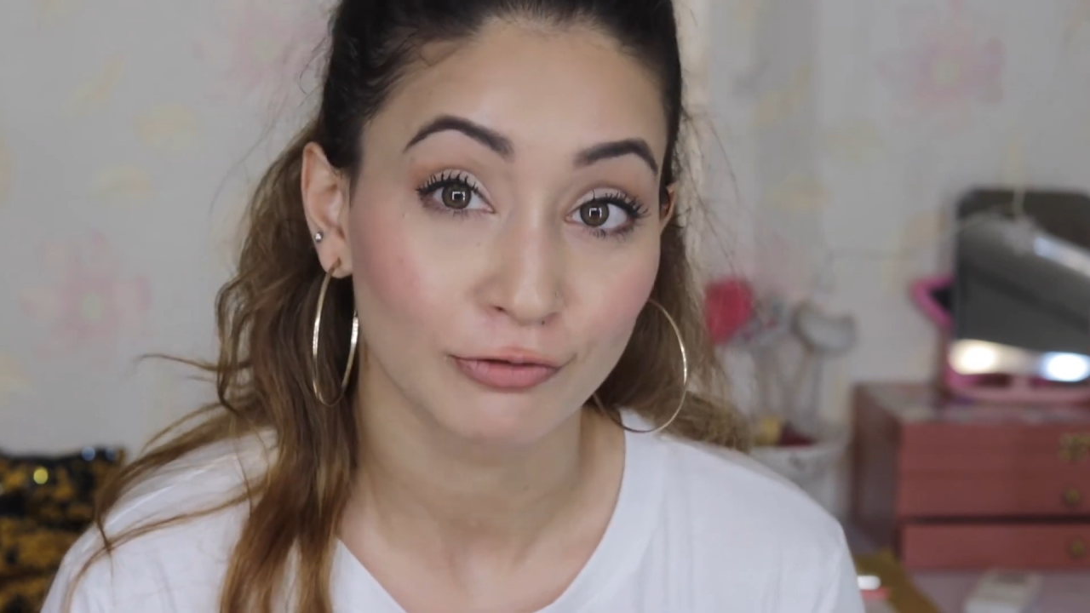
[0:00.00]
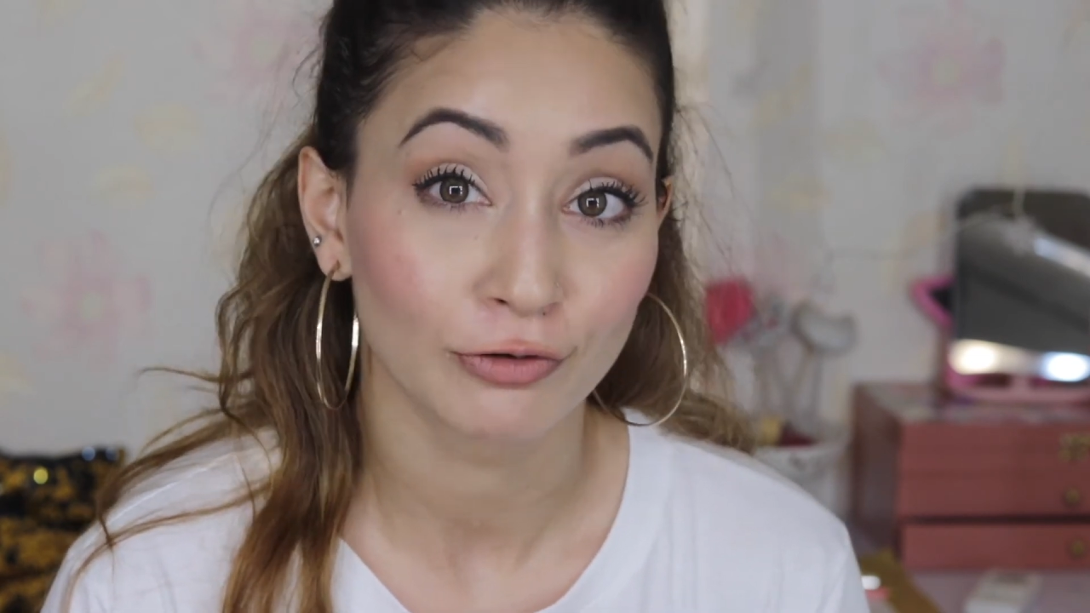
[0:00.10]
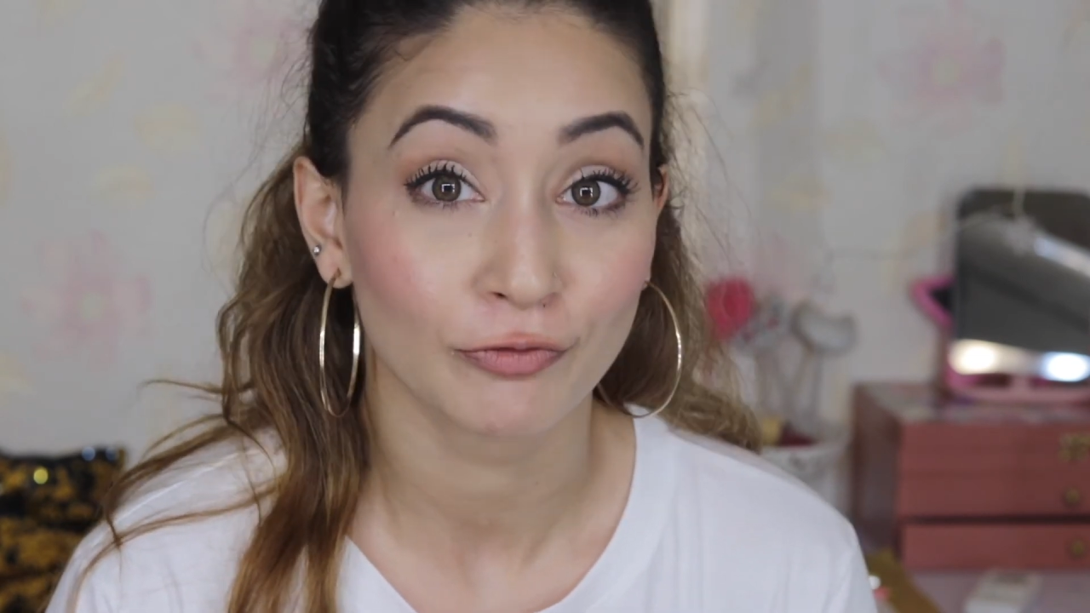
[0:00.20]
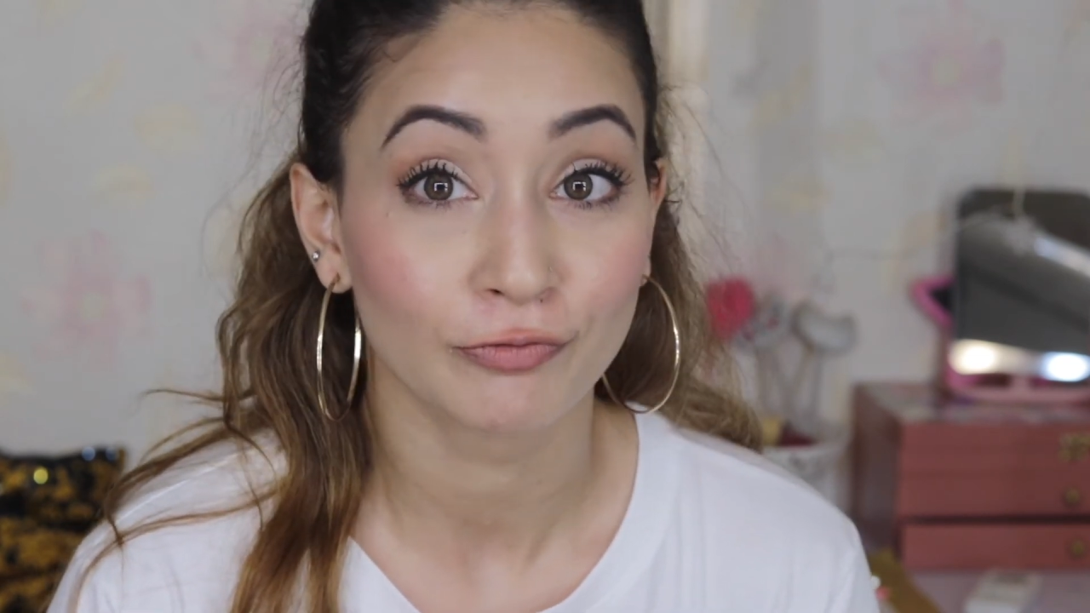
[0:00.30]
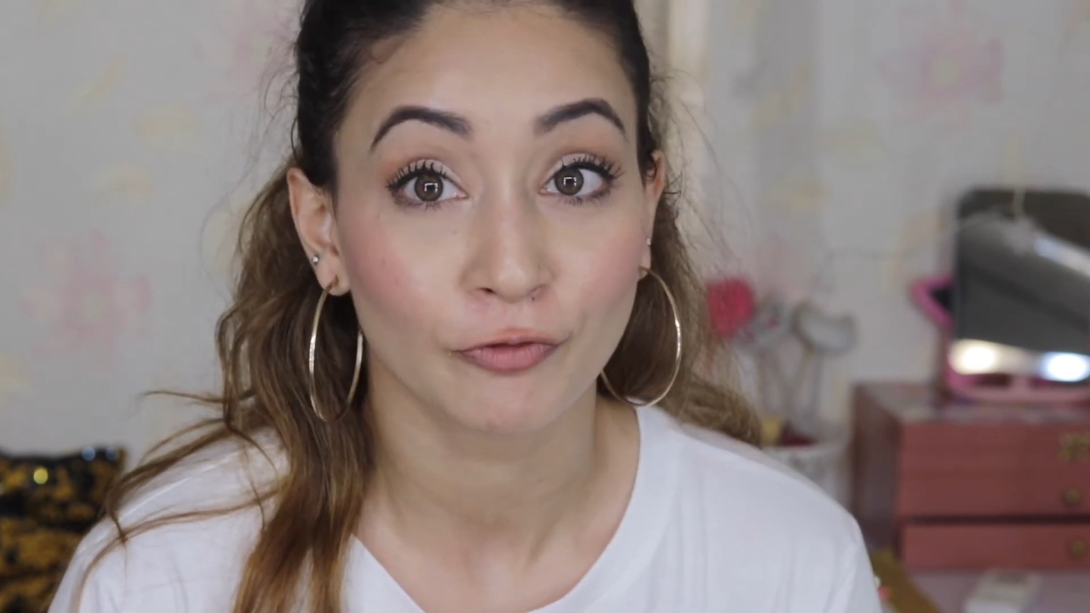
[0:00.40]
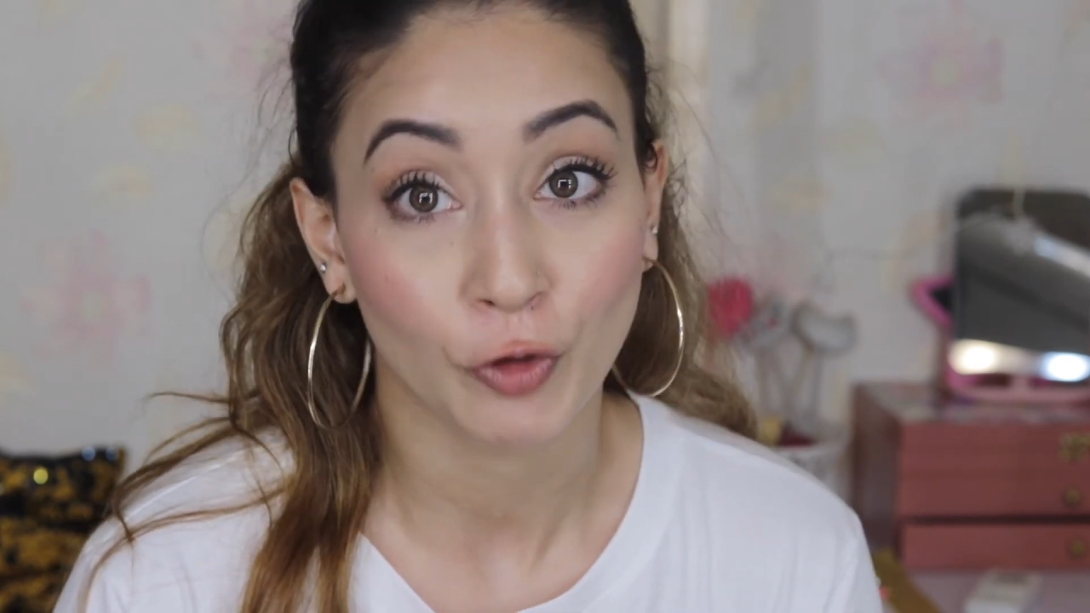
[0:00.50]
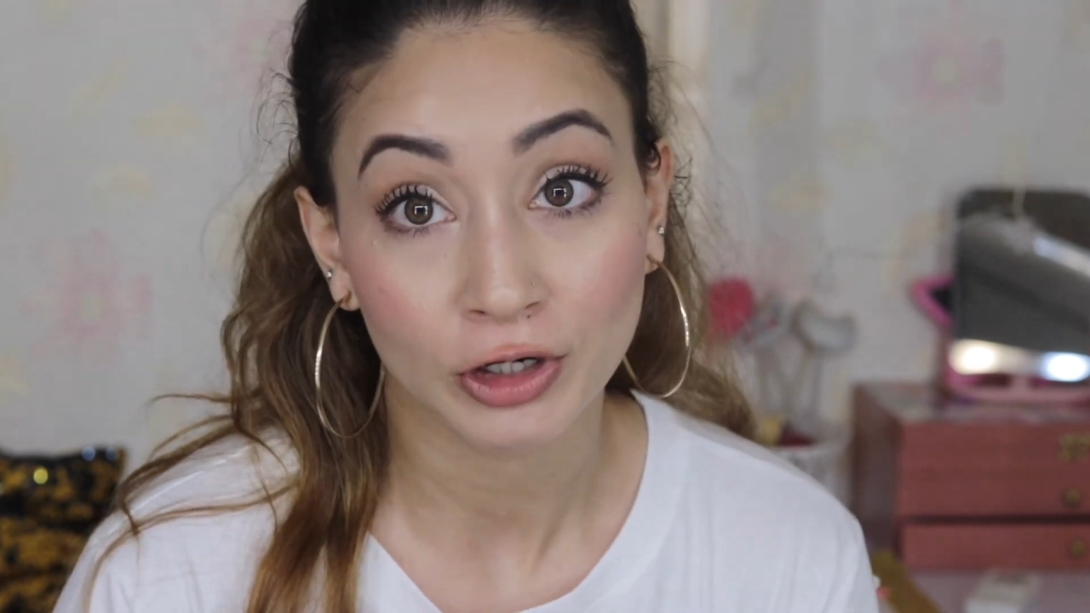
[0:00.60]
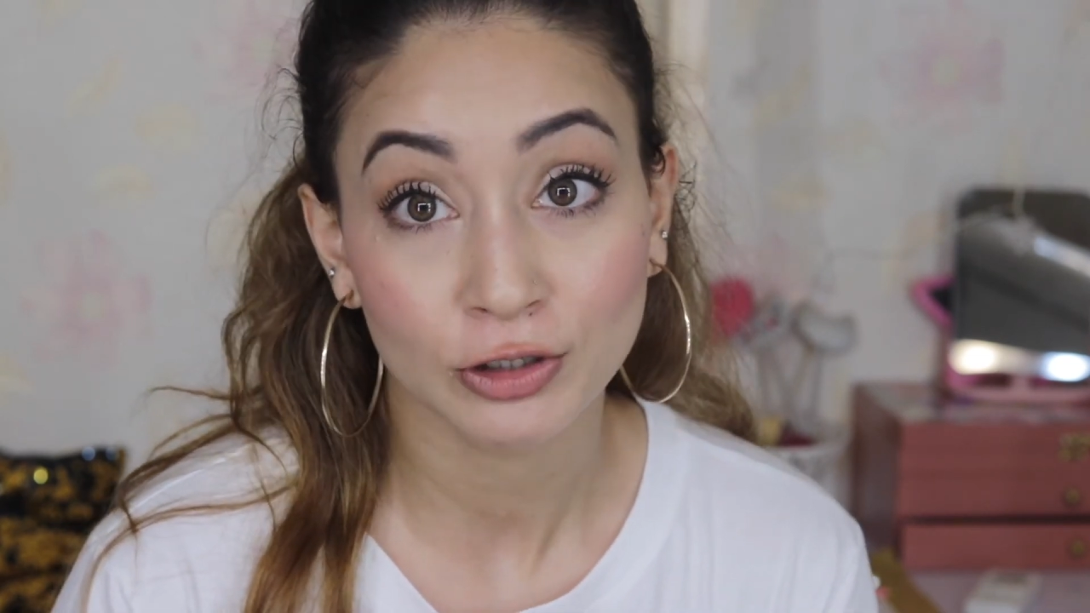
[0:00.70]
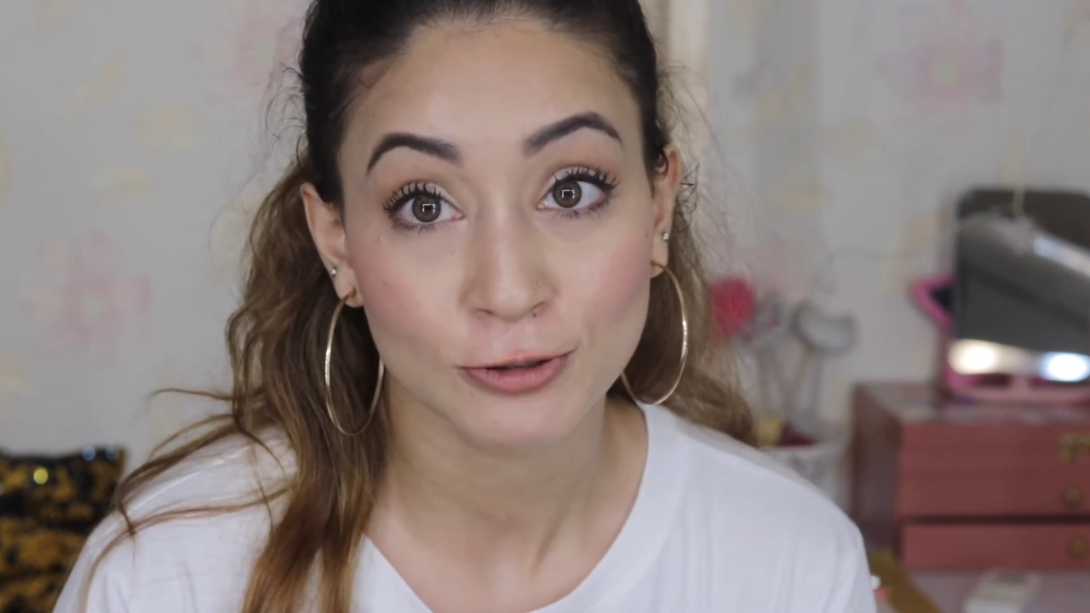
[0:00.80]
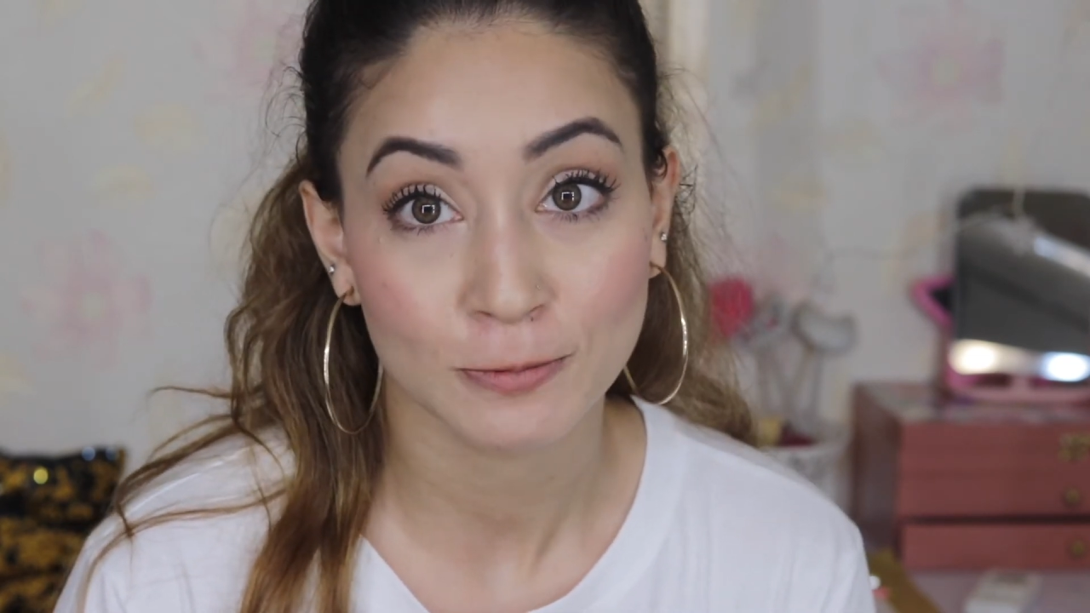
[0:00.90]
if you want to